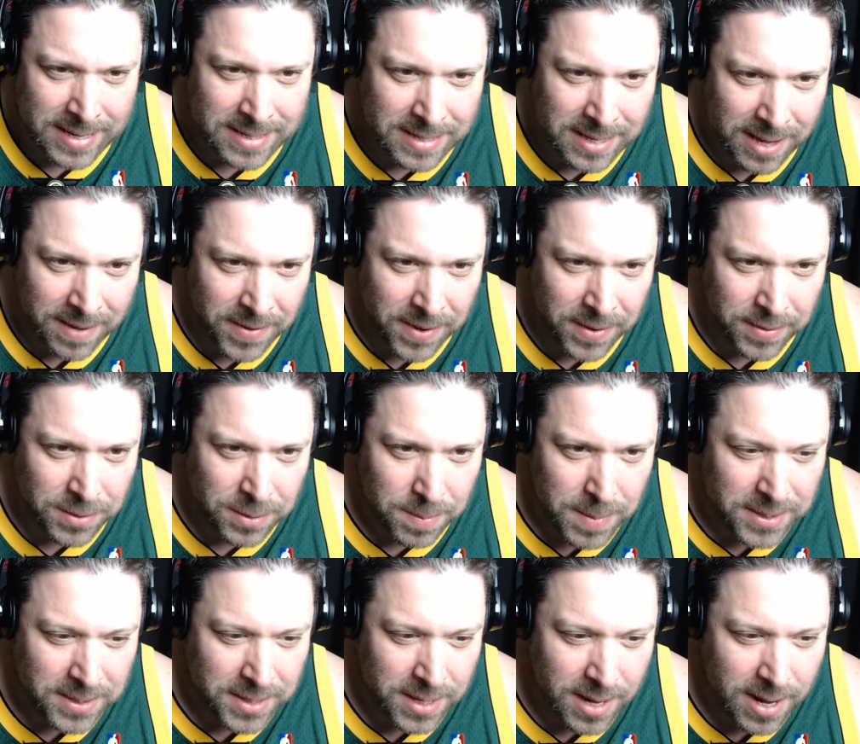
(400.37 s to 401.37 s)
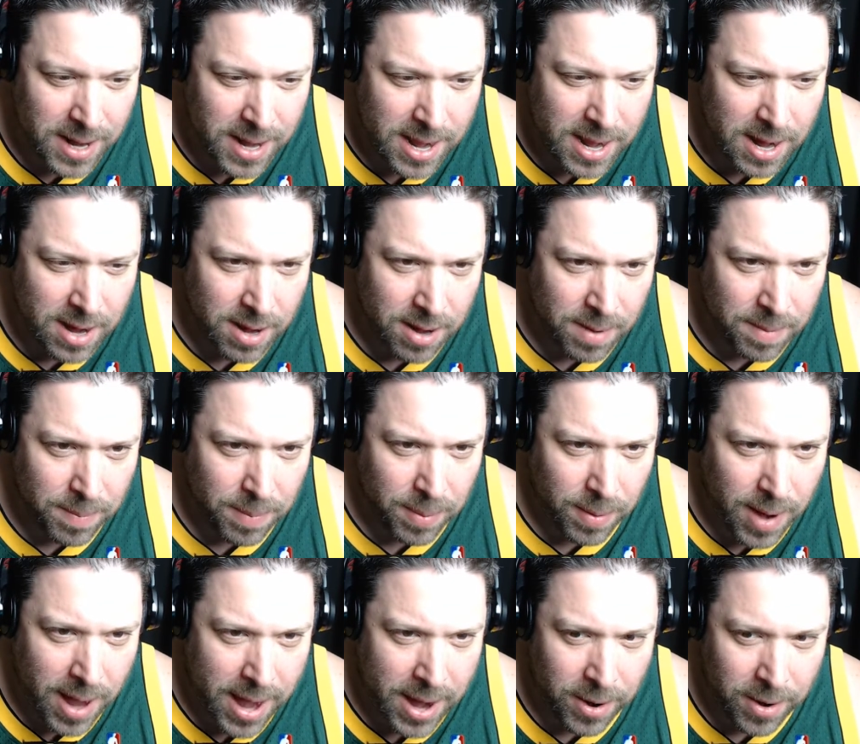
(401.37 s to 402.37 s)
if he was missing an ear
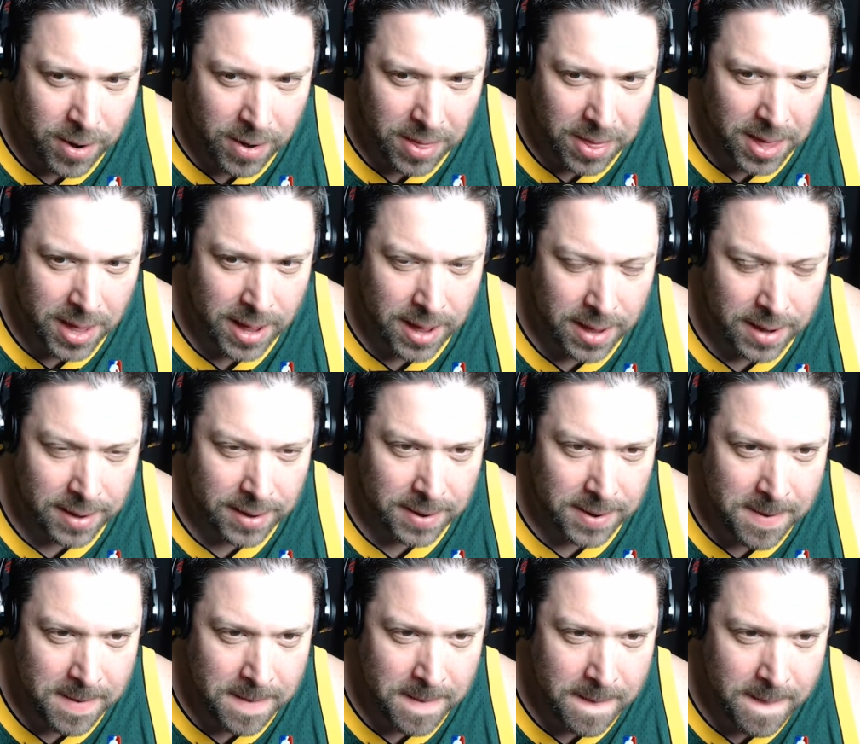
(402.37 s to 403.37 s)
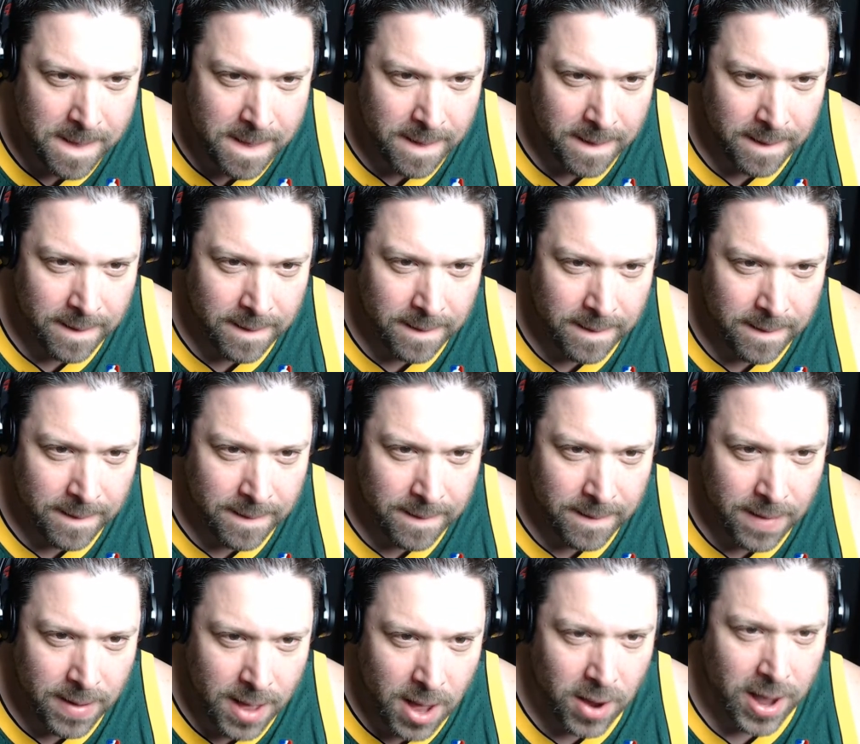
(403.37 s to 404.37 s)
prior to that.
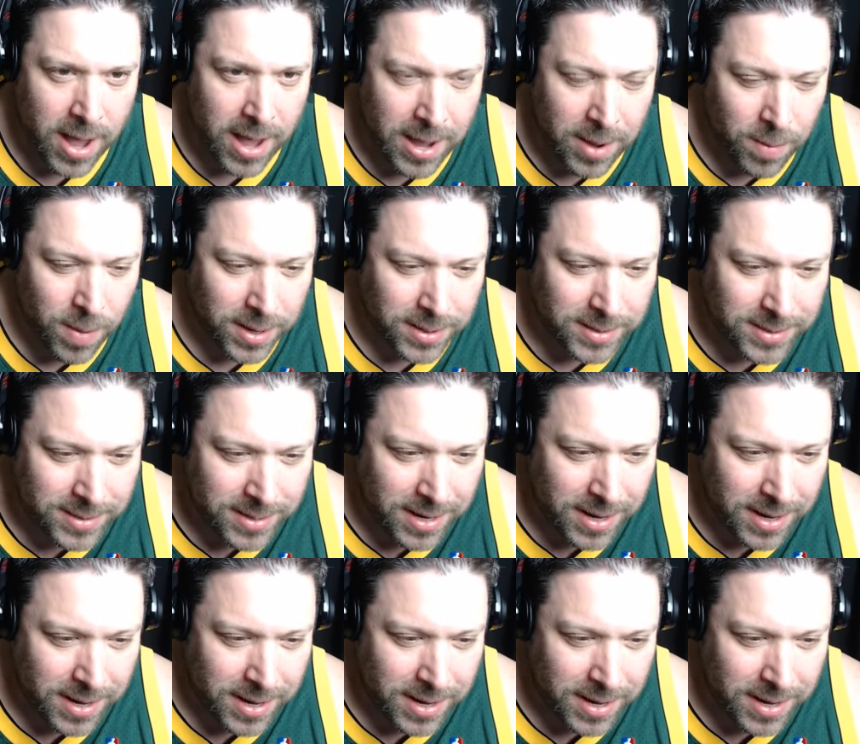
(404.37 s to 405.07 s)
Okay, he was.